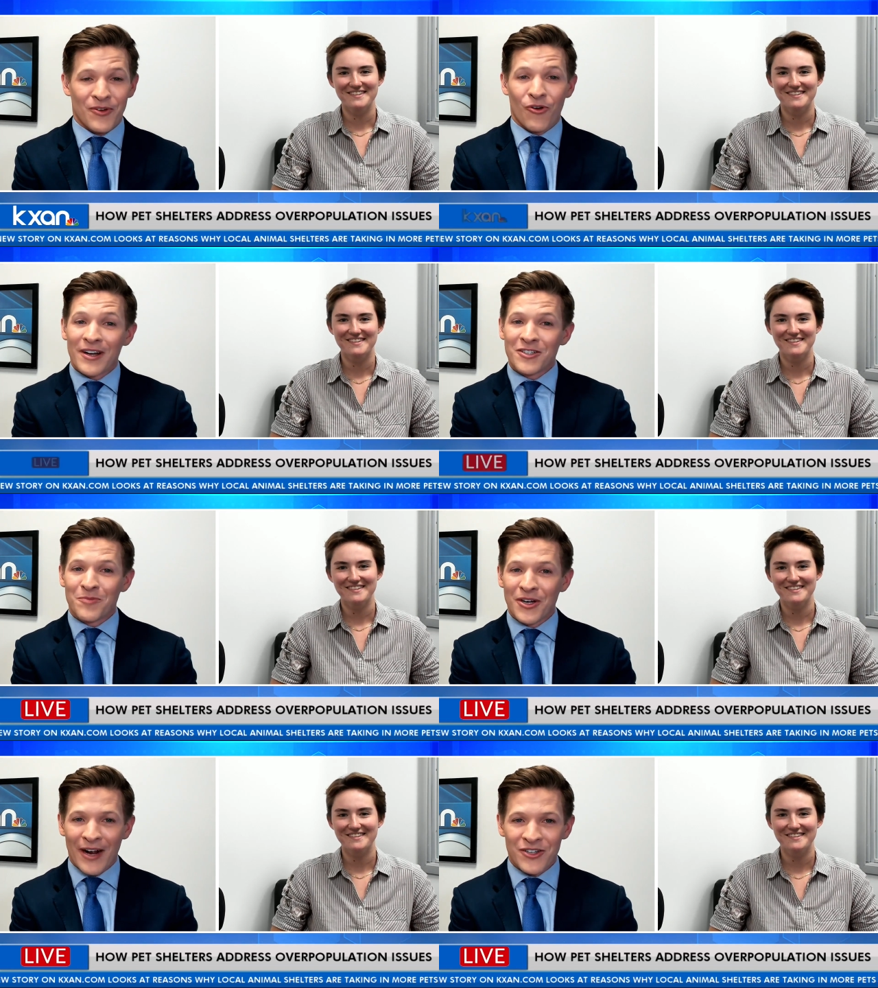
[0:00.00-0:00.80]
Speaker 1: going to
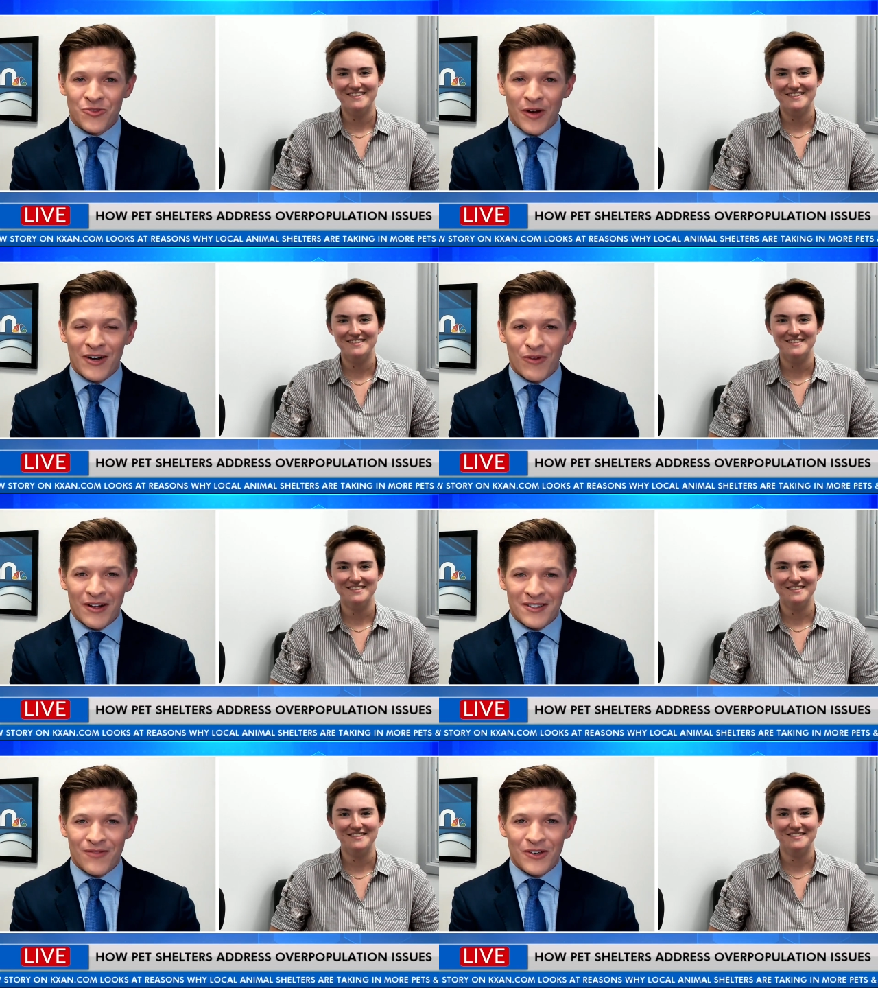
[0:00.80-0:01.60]
be graduating
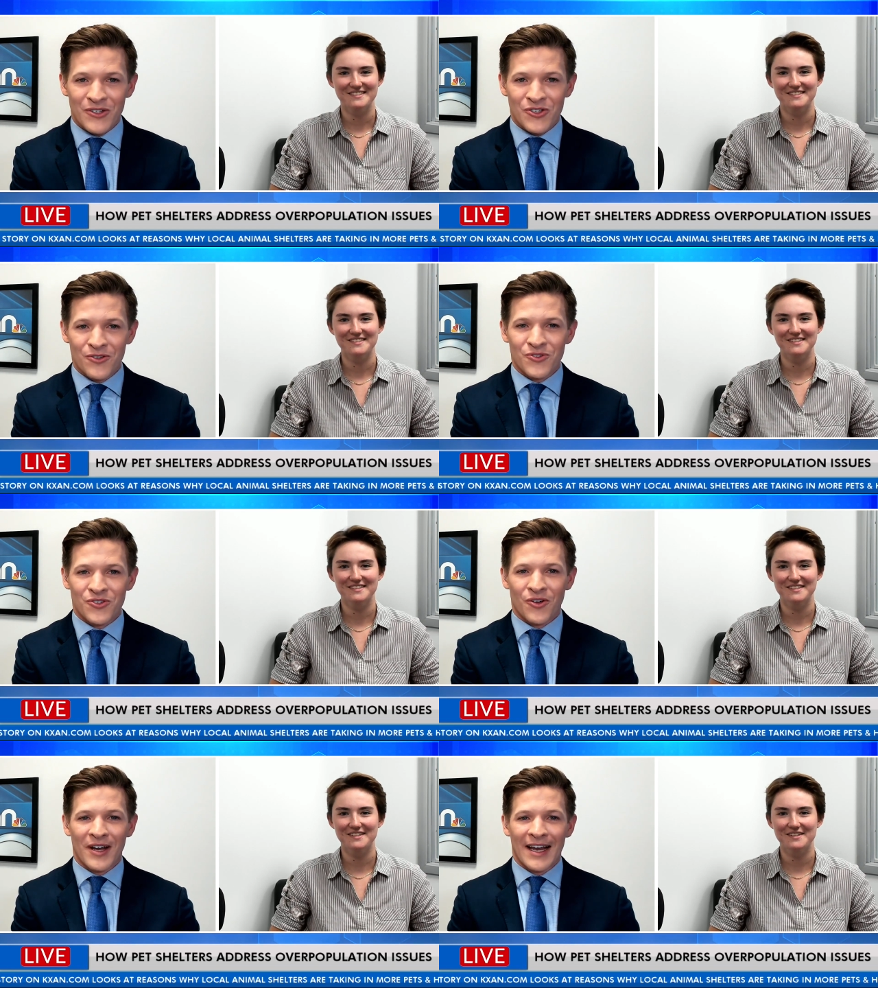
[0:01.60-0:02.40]
relatively soon,
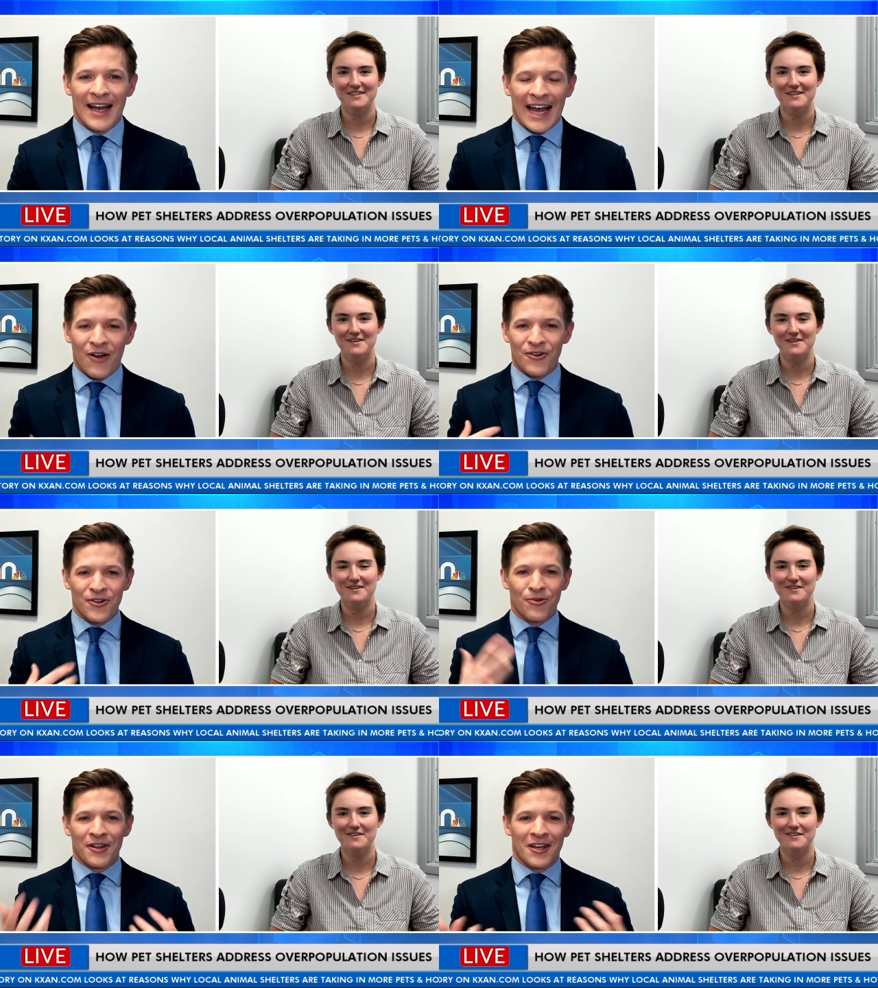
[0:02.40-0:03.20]
so how are
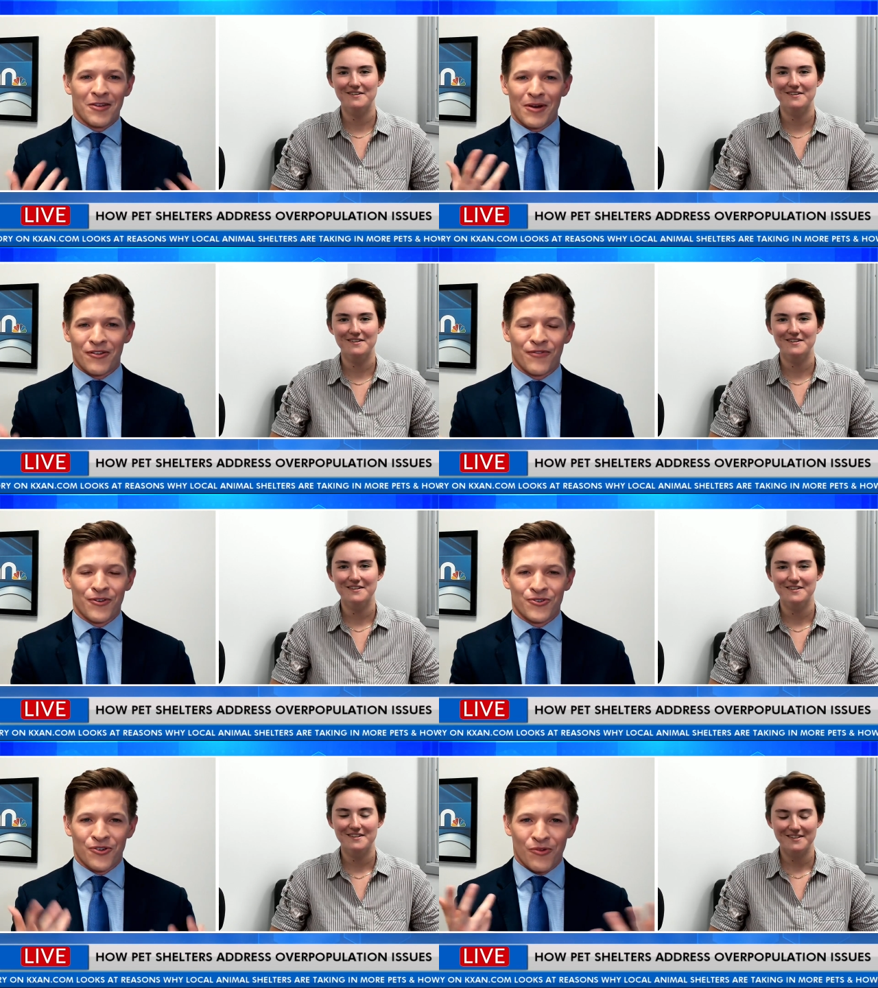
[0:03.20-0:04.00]
you thinking about the
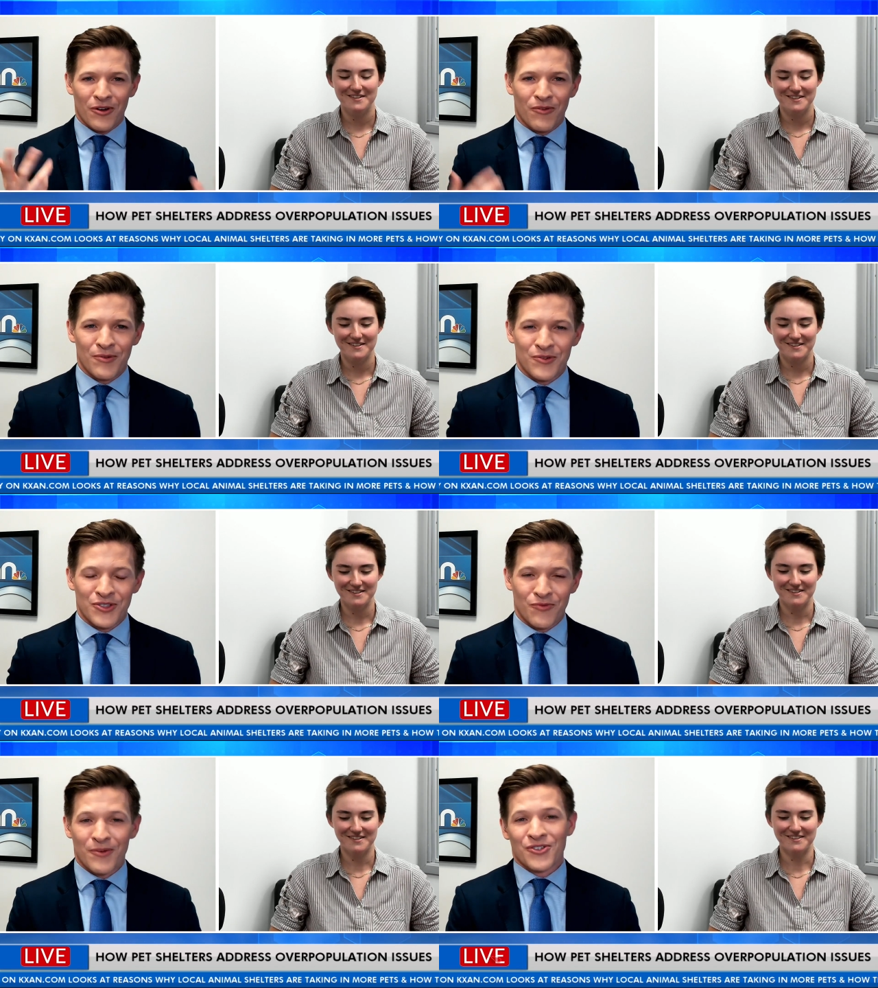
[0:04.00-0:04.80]
future? What, what,
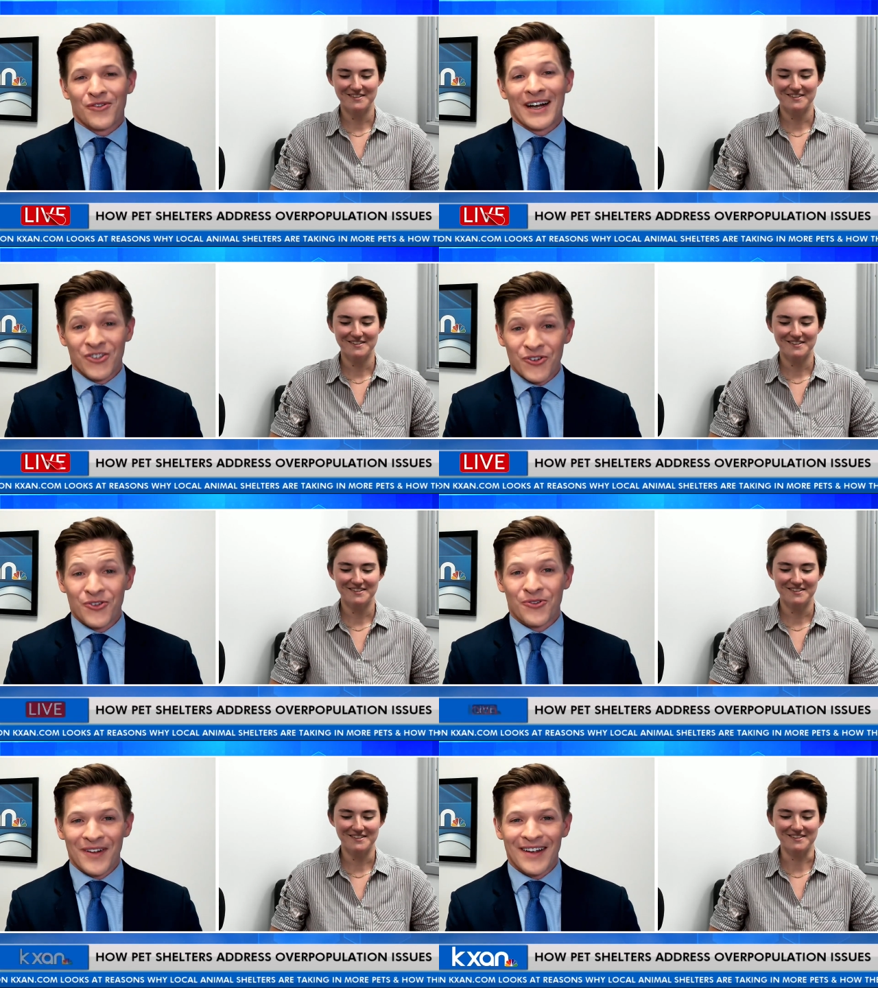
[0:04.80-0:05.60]
would, what would you like to
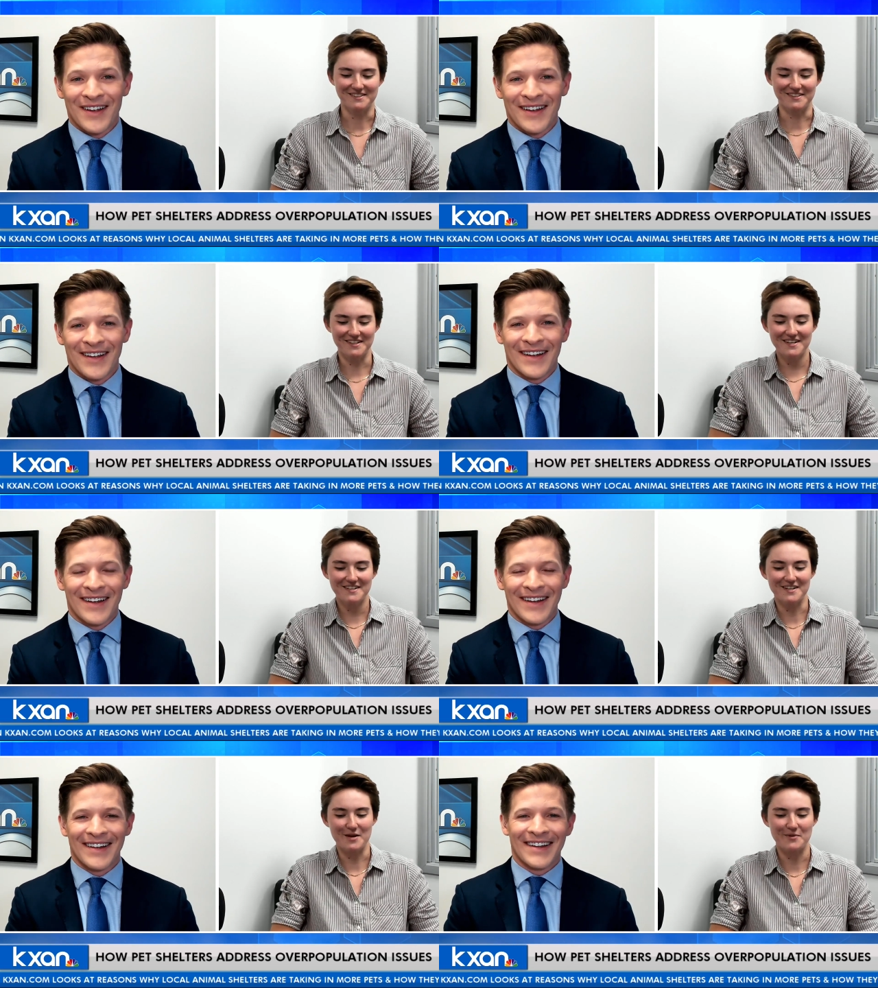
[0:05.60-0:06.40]
do?
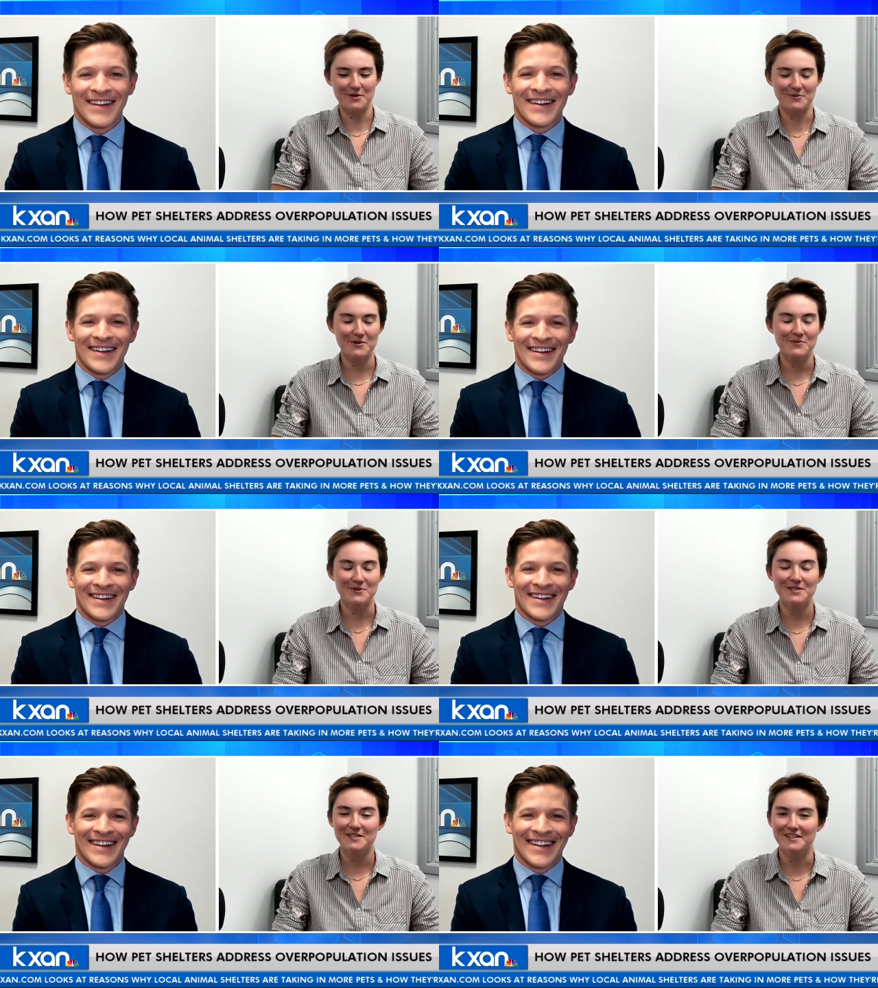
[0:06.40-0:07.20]
Speaker 2: Yeah, I mean, what
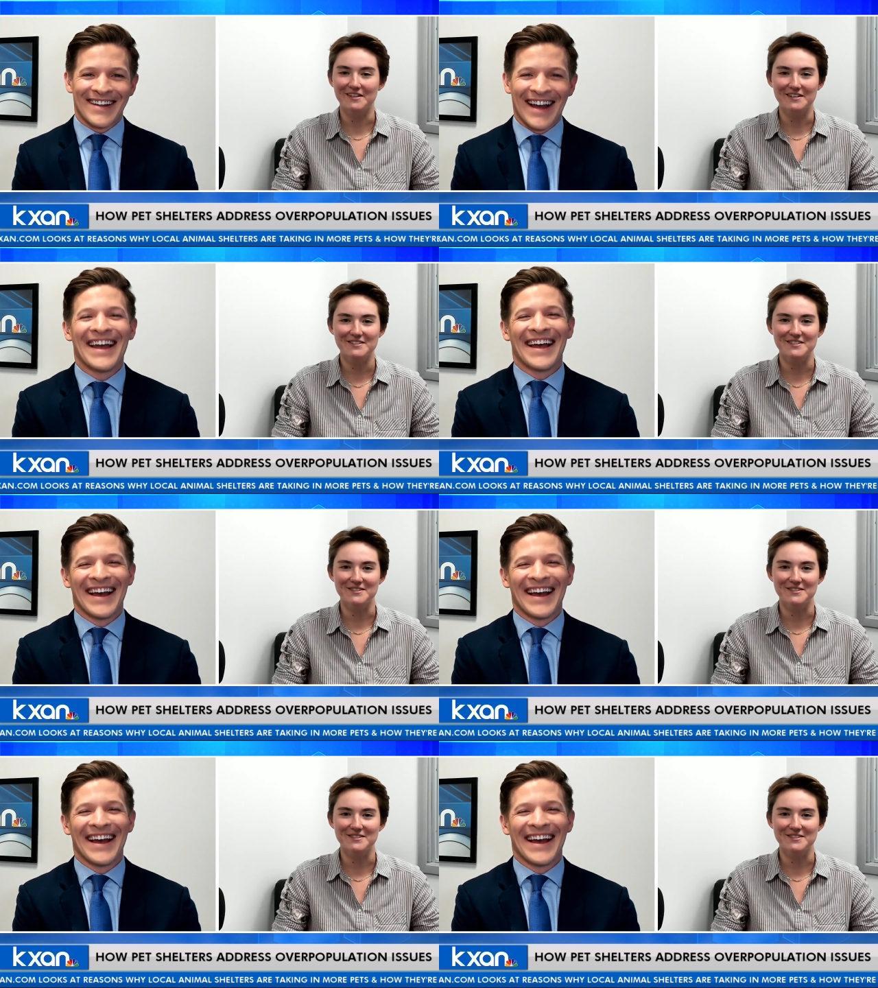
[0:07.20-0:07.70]
wouldn't I like to do?